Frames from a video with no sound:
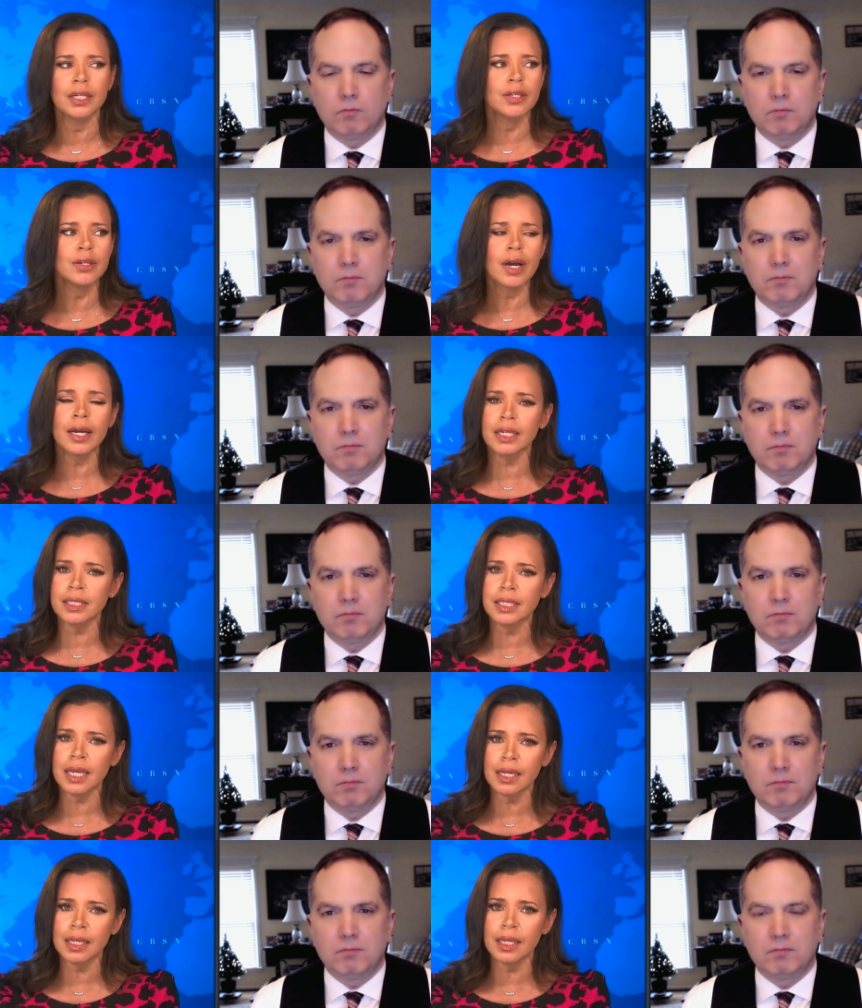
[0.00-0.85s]
Speaker 1: you're not going to
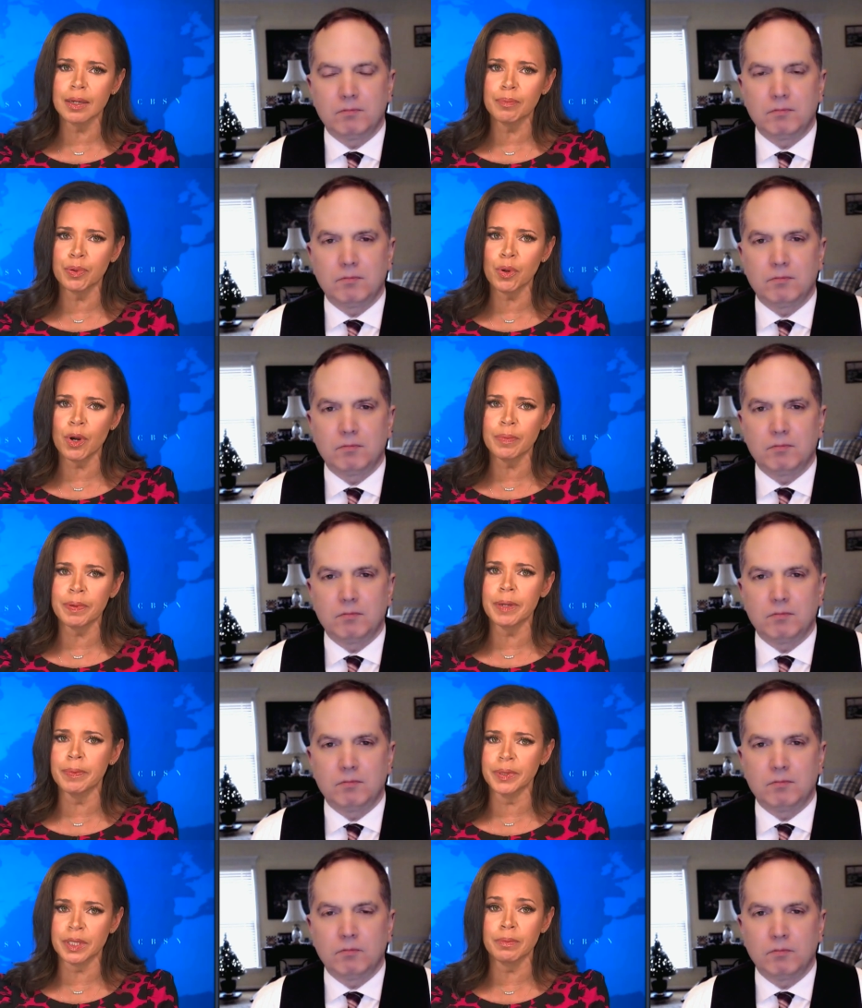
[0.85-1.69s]
suddenly employ
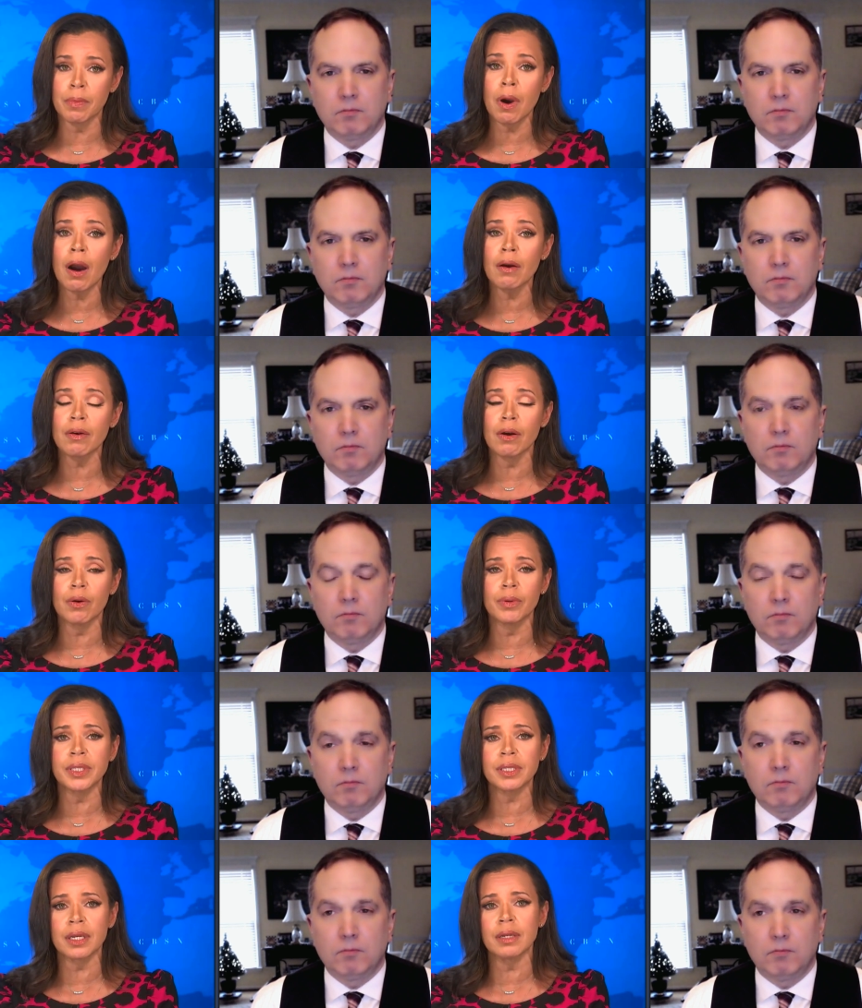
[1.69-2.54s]
people tomorrow.
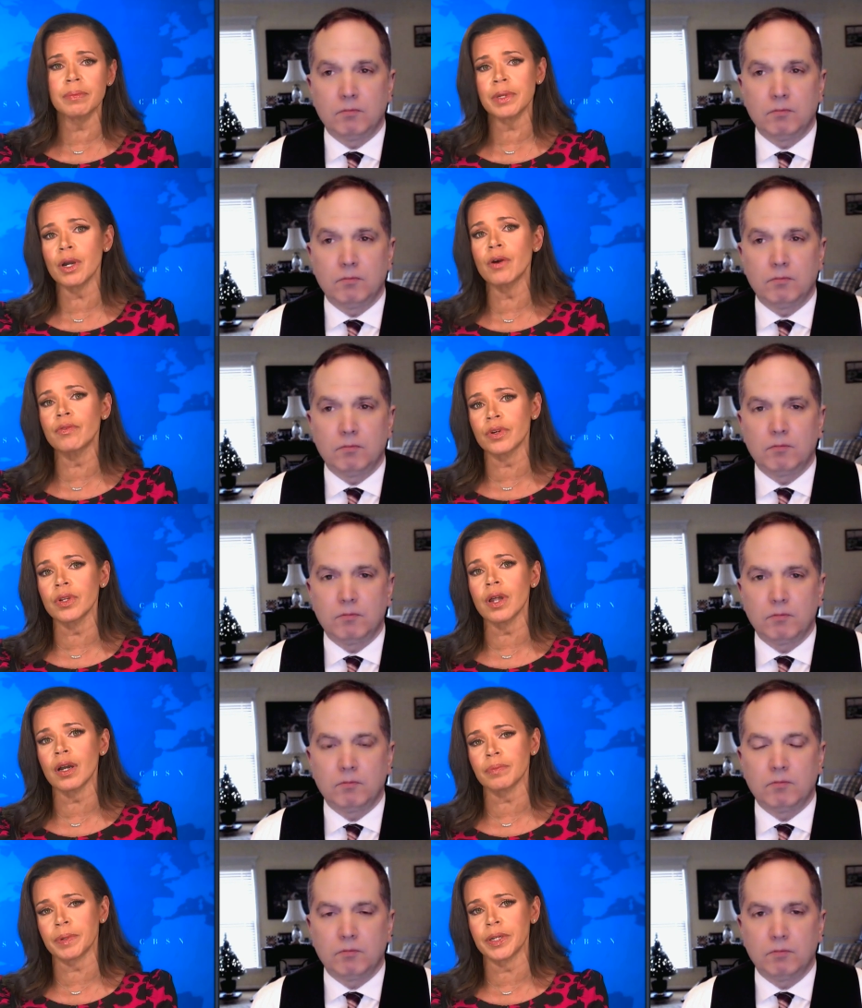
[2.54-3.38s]
It's going to be over a
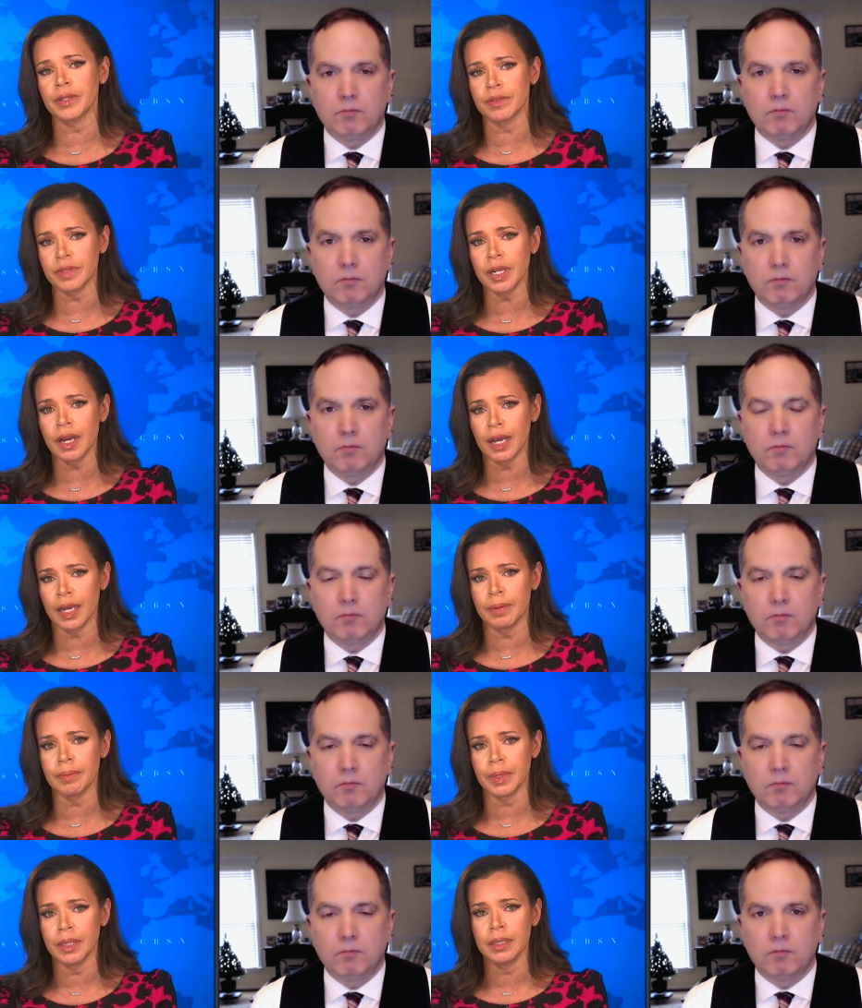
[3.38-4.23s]
long period of
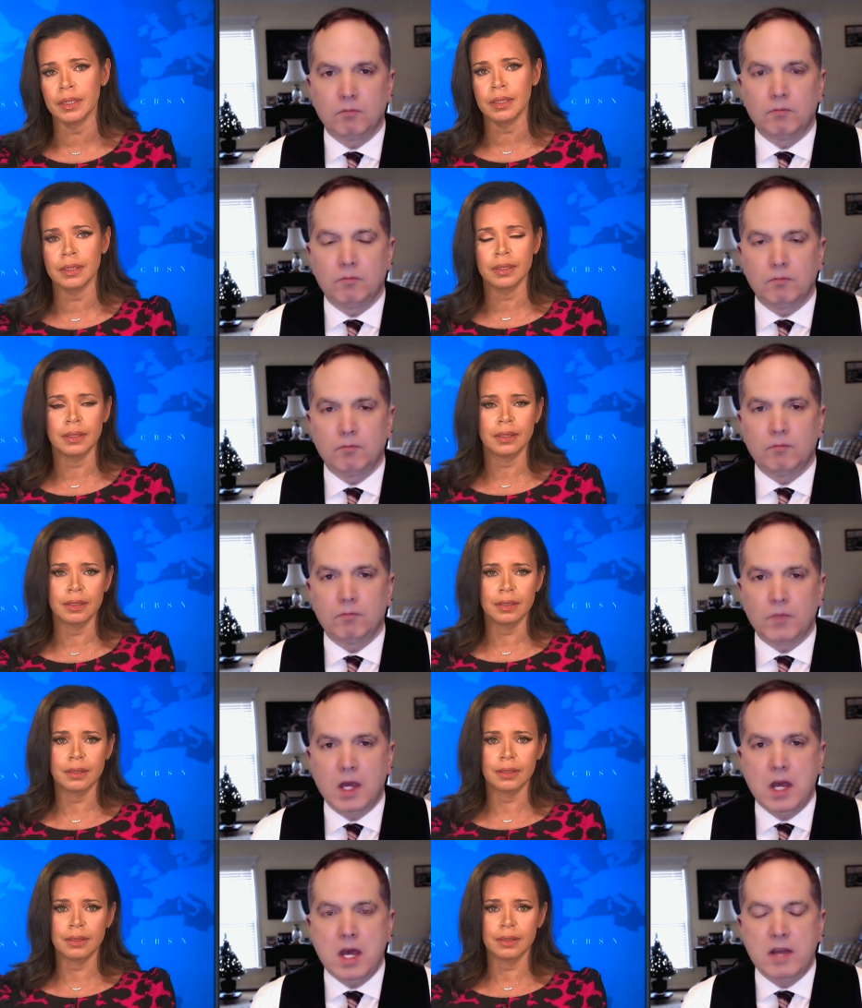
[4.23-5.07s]
time.
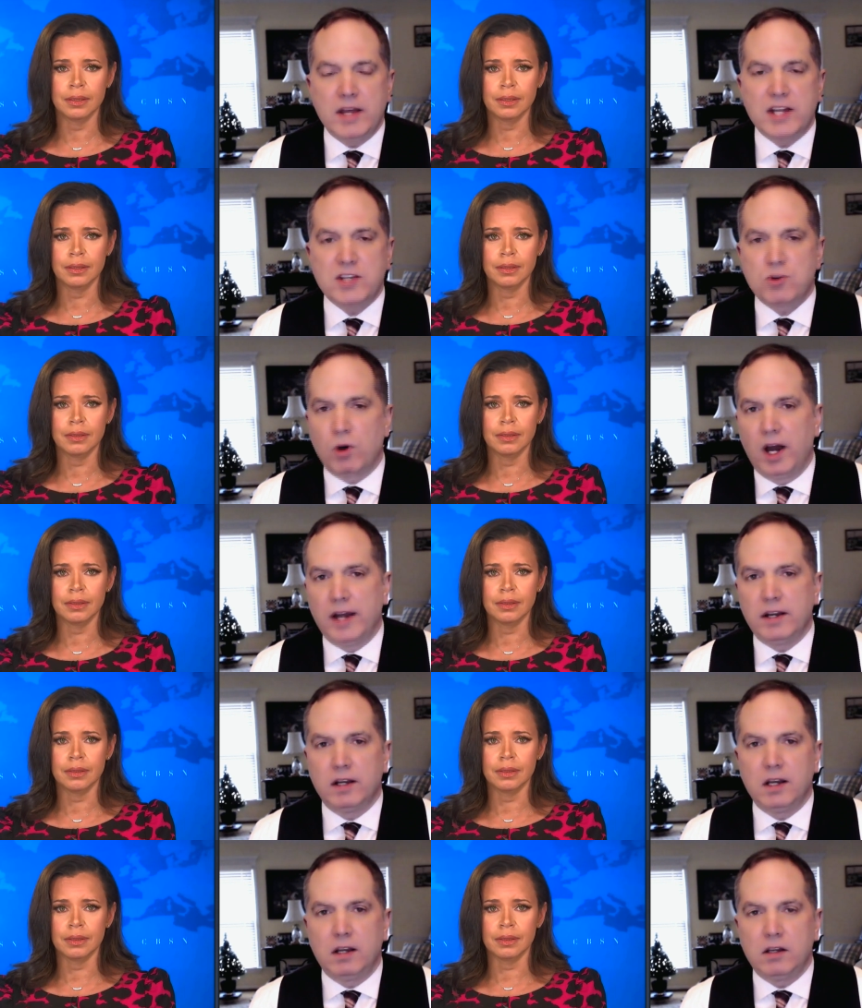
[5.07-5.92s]
Speaker 2: That's
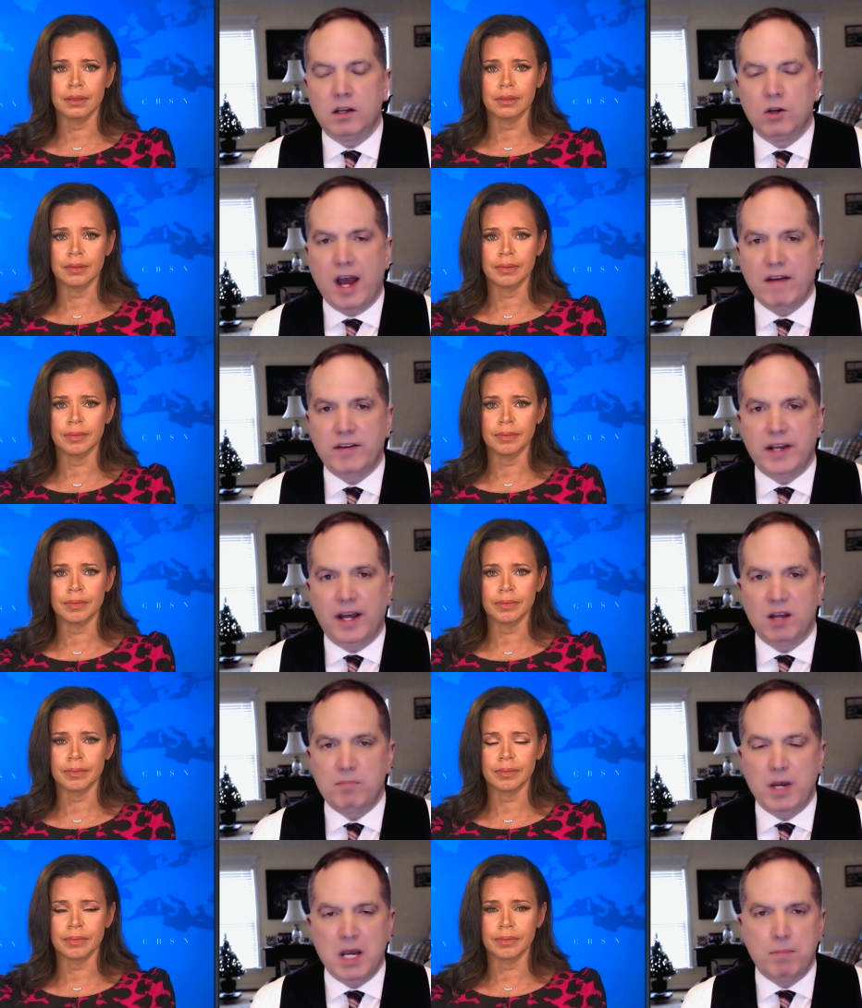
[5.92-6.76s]
right. And uh, you haven't
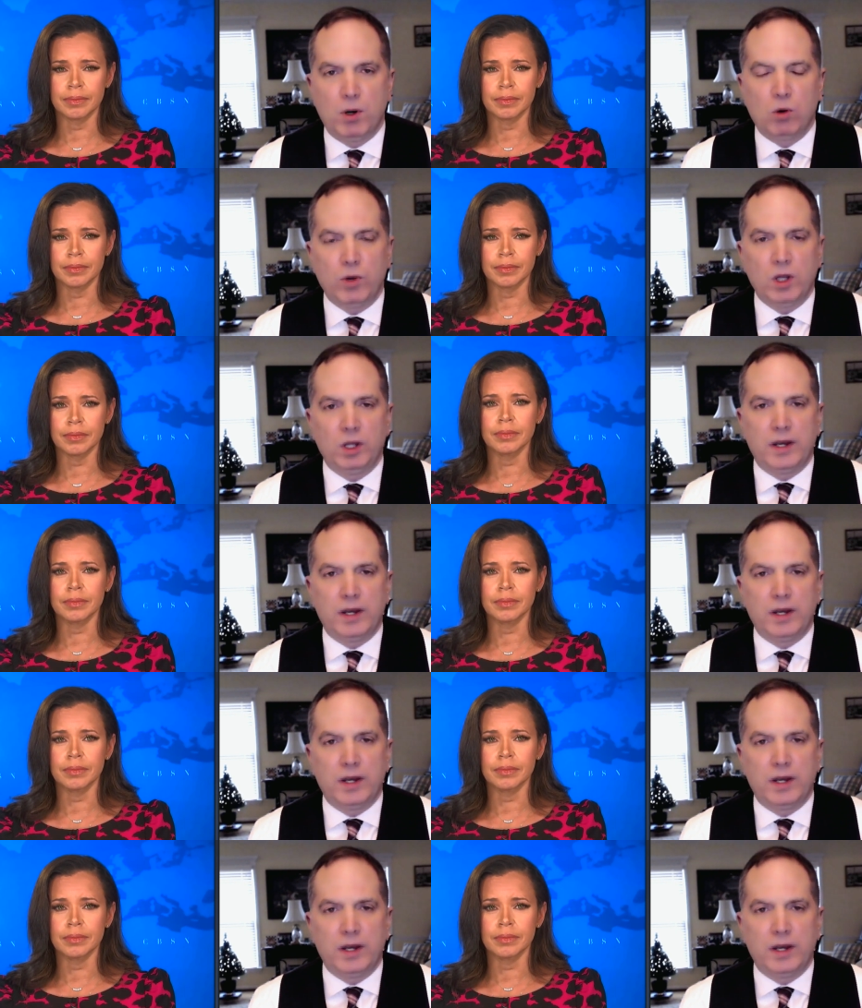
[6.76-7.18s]
had people